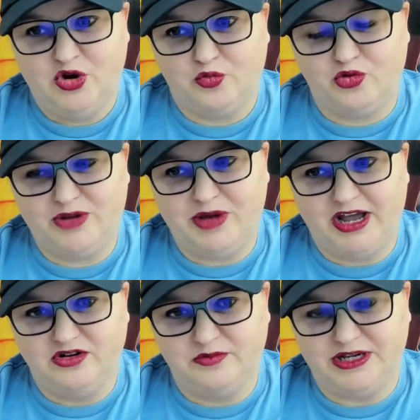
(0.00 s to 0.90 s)

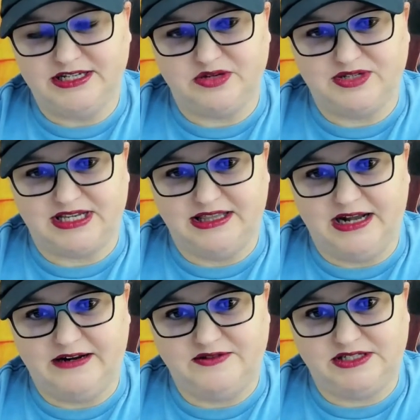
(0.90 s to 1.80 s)
rebound, because there was a
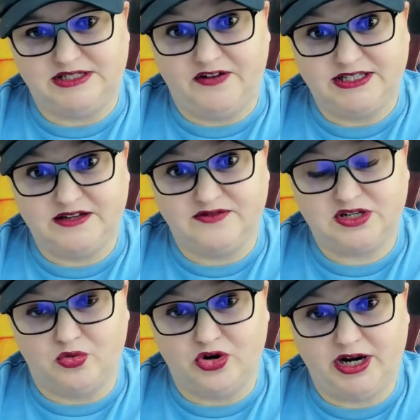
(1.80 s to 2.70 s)
lot of defensive
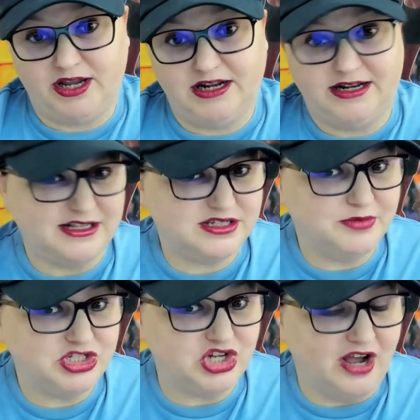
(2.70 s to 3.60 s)
scoring, not so
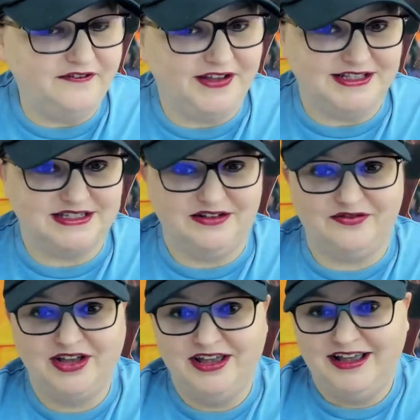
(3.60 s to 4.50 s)
much offensive
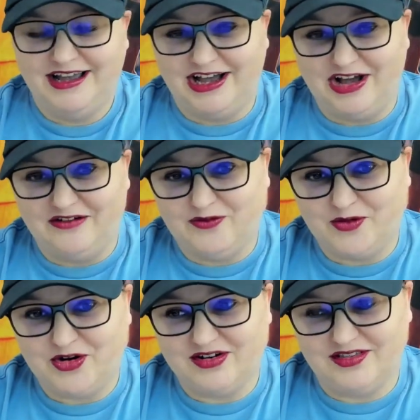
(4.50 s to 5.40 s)

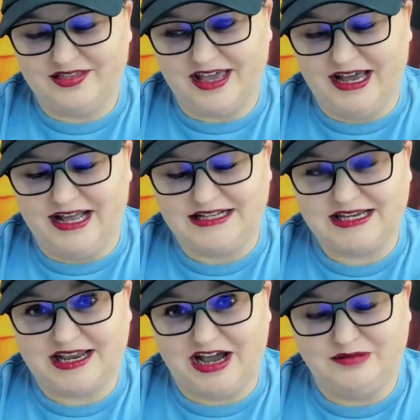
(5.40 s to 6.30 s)
for that
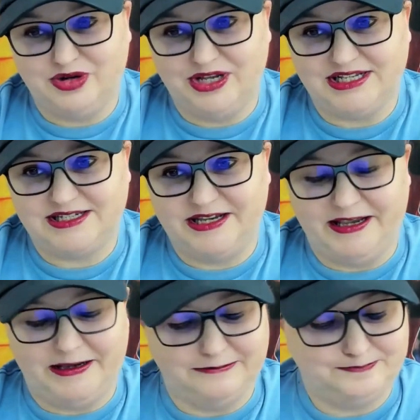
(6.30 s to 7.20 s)
Cowboys
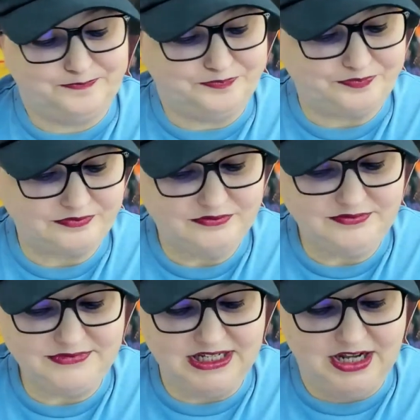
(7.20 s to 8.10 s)
team.
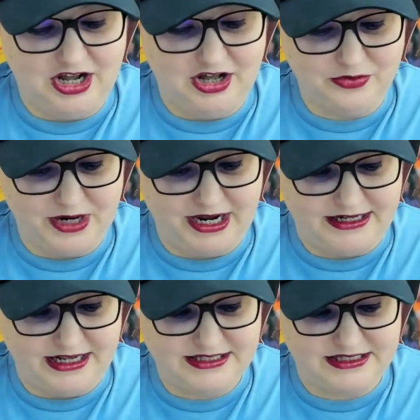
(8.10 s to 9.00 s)
All right,
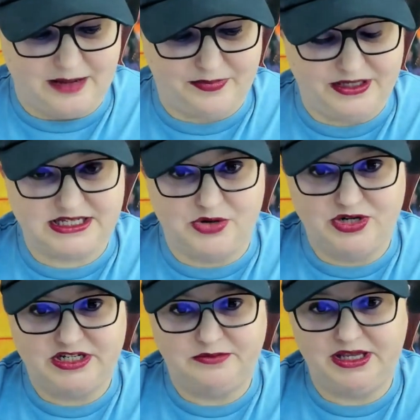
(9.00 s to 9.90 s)
next up is
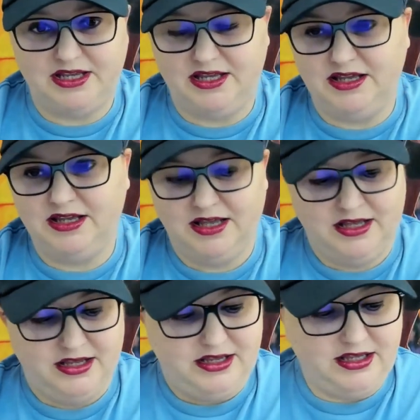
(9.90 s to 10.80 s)
going to be
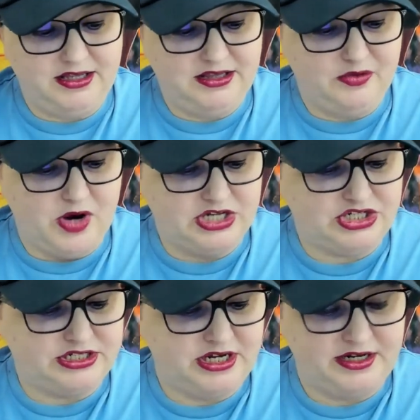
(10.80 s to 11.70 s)
in the
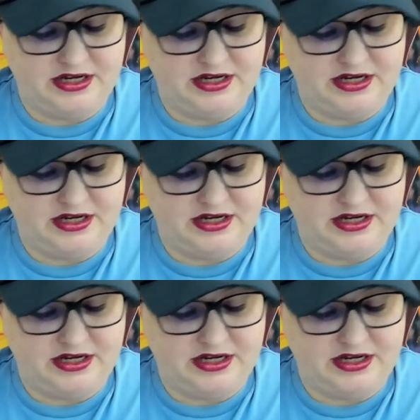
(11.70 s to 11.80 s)
Washington